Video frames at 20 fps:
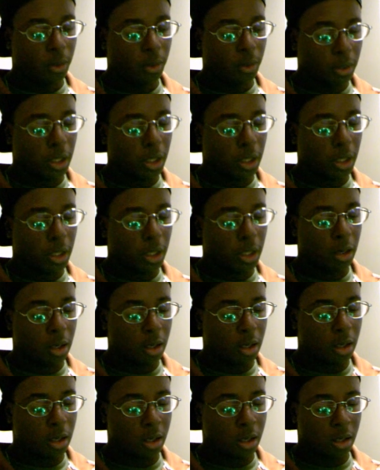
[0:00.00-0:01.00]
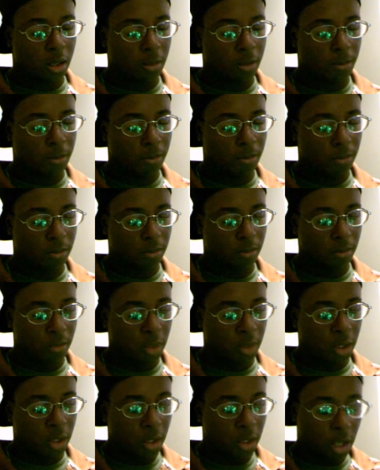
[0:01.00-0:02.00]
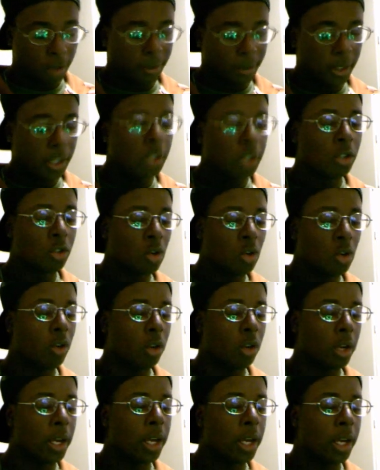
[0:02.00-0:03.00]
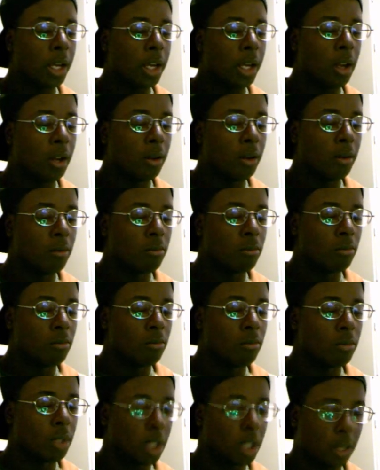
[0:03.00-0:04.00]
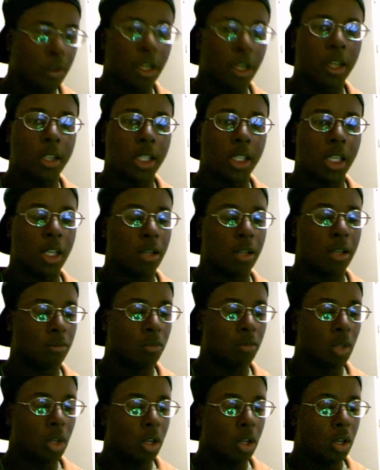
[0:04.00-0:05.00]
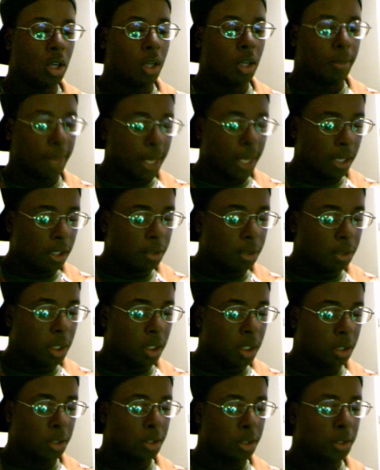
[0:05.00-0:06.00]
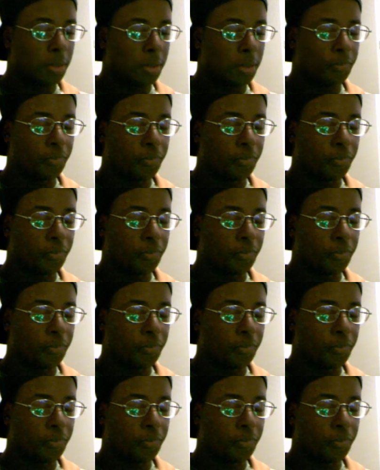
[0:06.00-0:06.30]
But hey, I'll give this controller a 7 out of 10. Mainly because